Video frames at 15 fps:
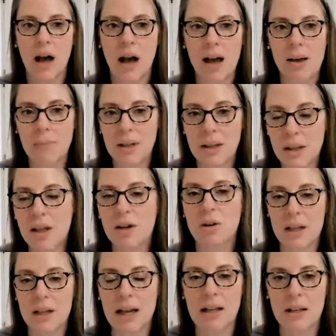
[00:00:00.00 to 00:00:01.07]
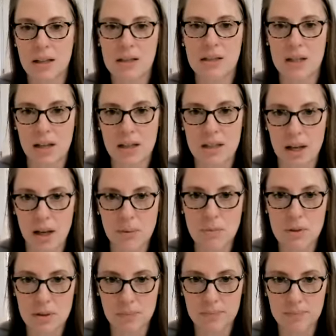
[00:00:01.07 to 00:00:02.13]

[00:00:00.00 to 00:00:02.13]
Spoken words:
I mean, literally at least 10 times